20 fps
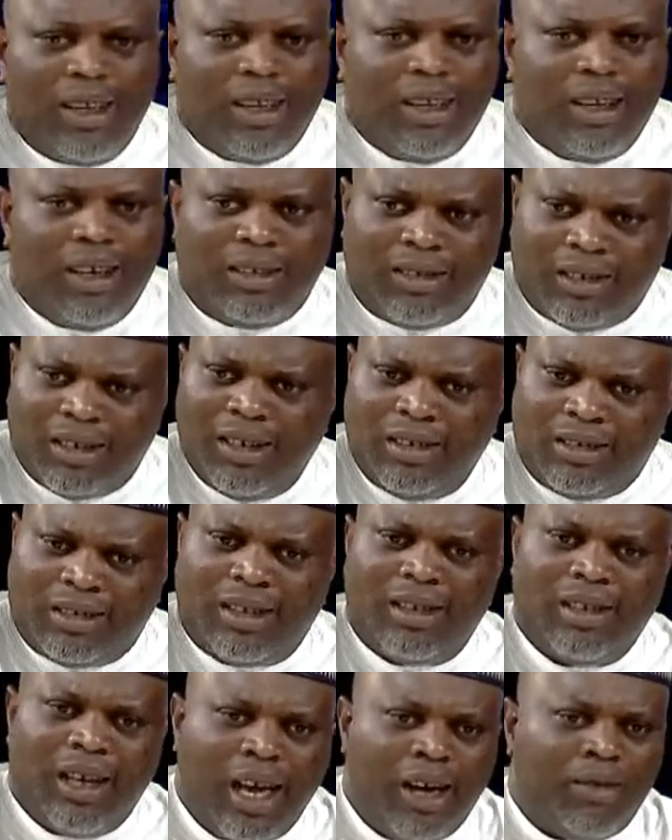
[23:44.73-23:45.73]
It's
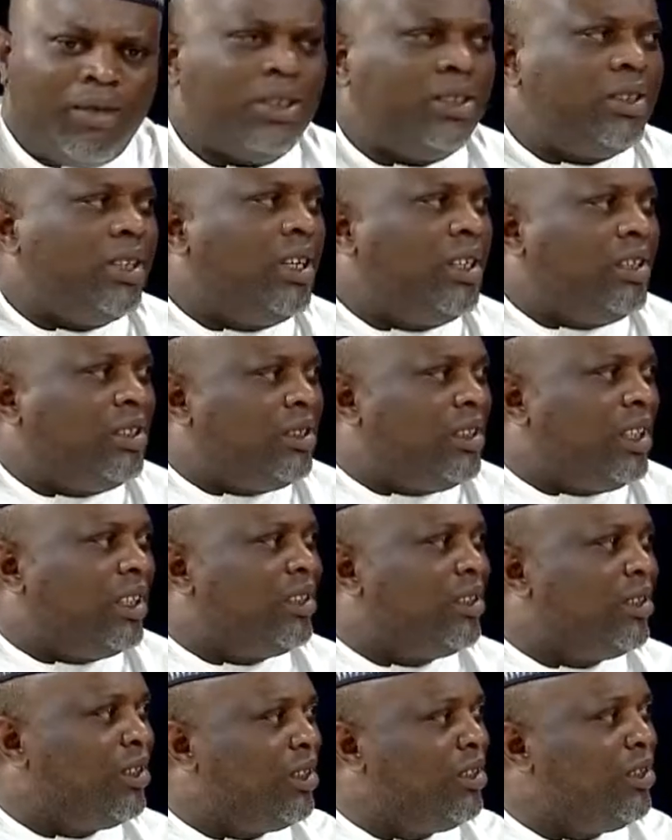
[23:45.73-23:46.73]
a heritage.
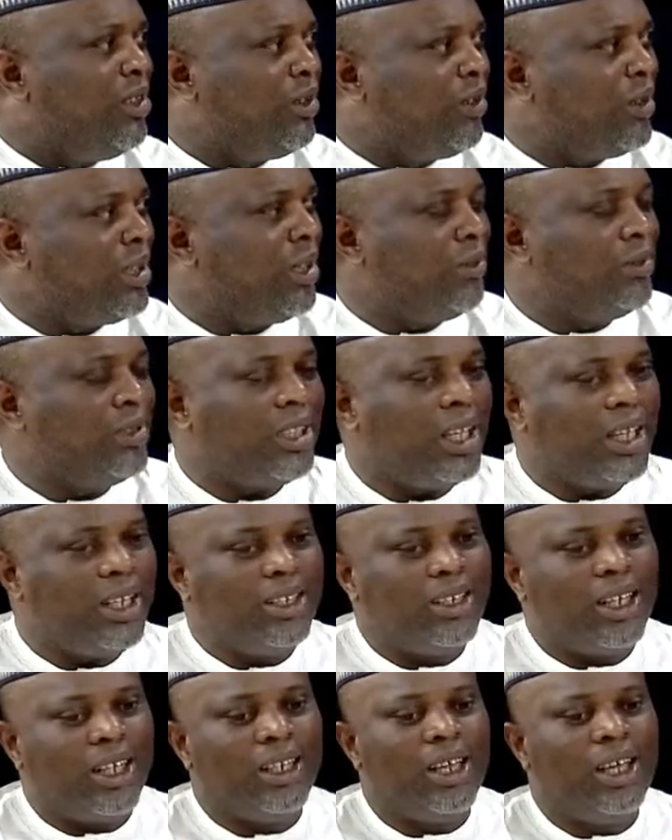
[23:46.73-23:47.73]
You know what I'm
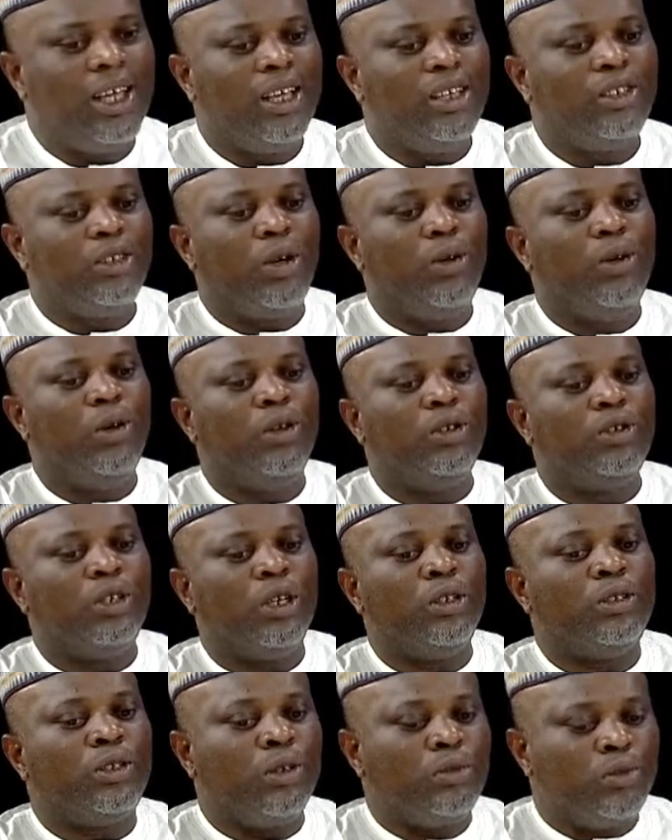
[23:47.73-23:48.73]
saying? So
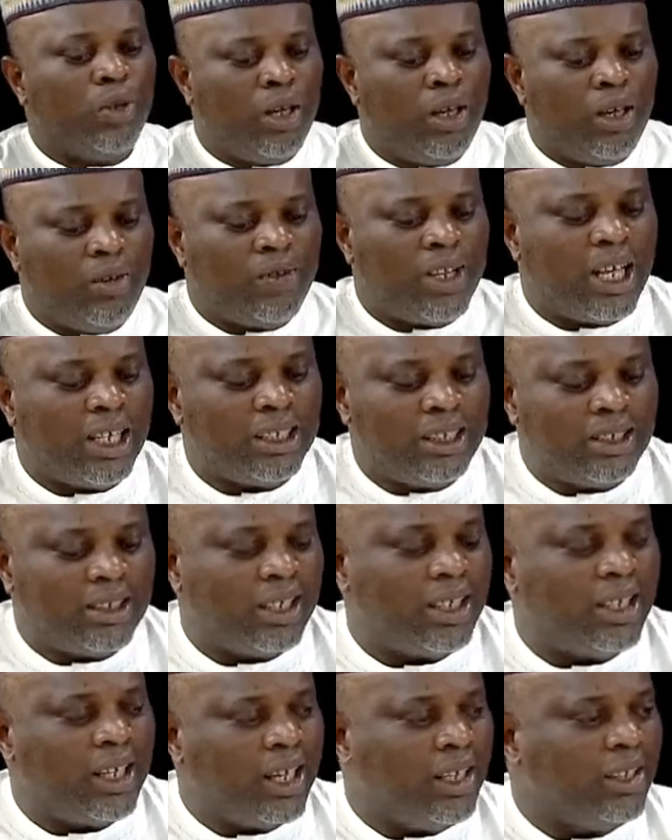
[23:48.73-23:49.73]
if that is the
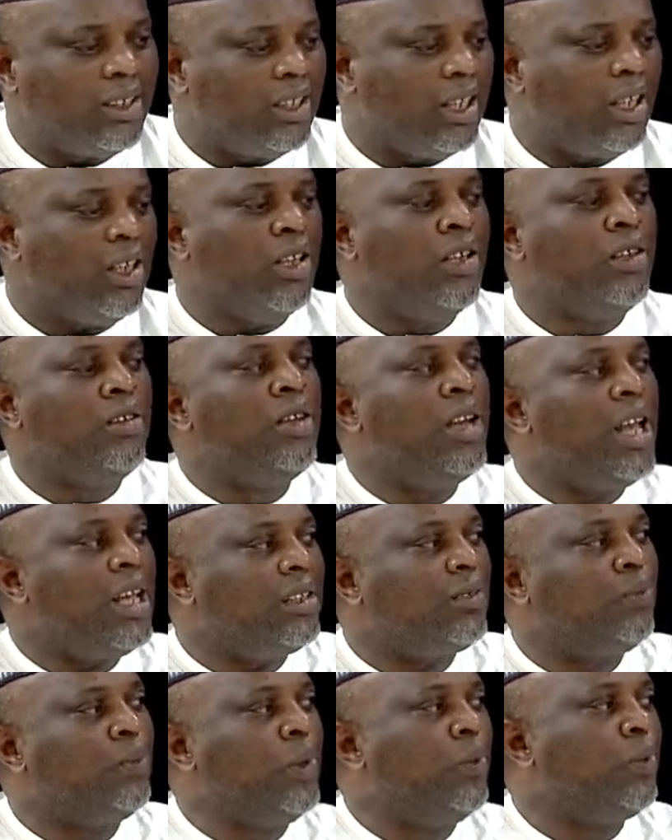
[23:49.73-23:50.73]
case,
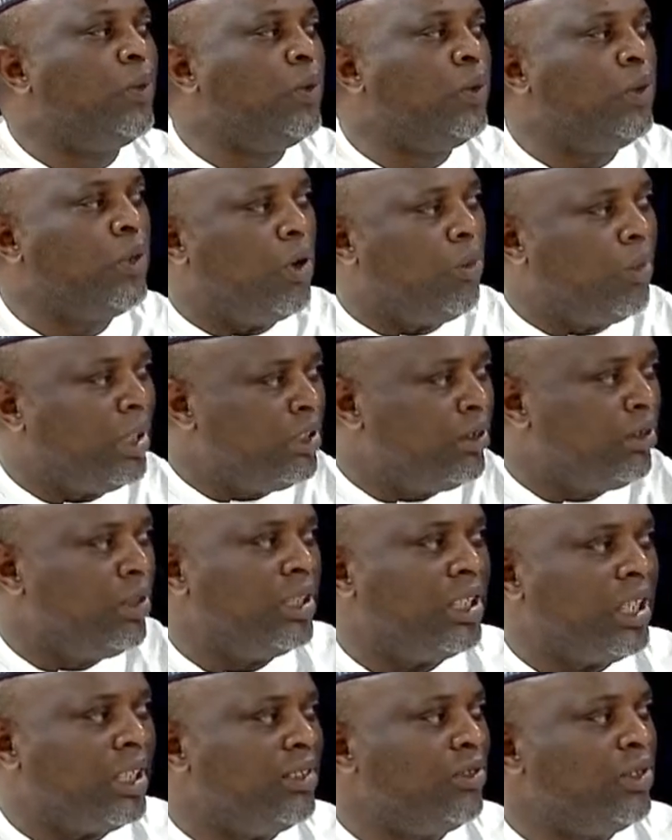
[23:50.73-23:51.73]
let people come and do it
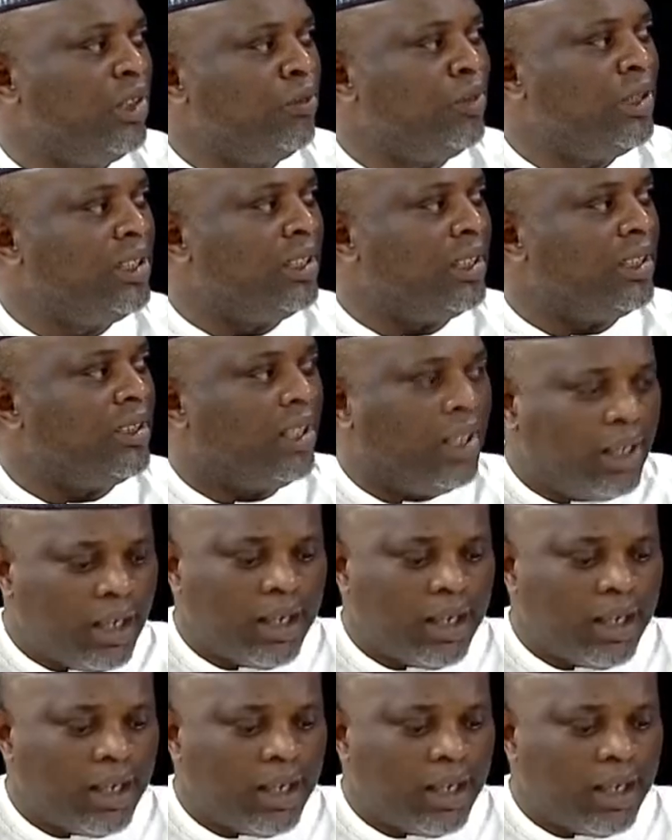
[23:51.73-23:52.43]
as a real business.